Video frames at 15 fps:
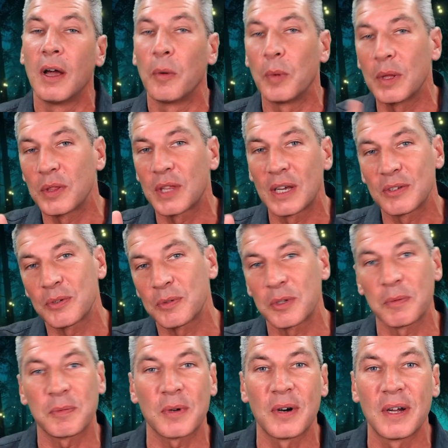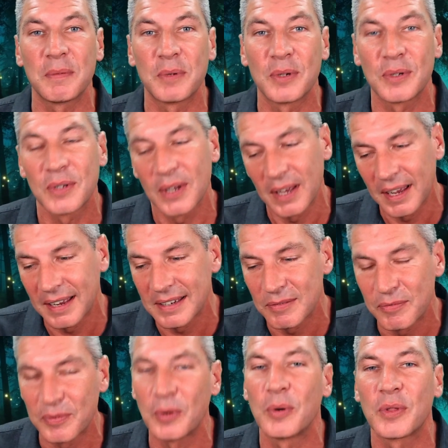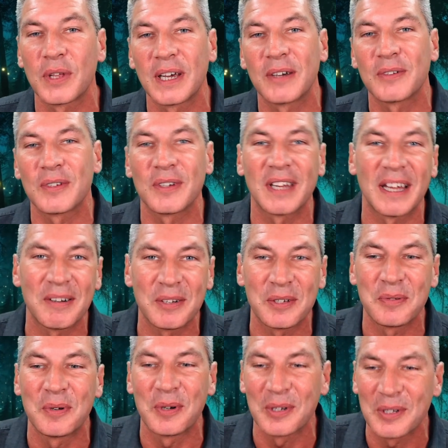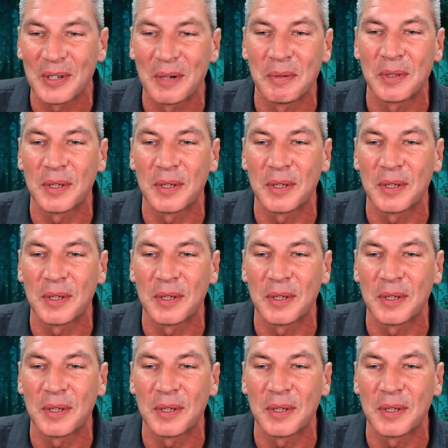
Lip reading: 1,000 subscribers and 4,000 hours of watch time.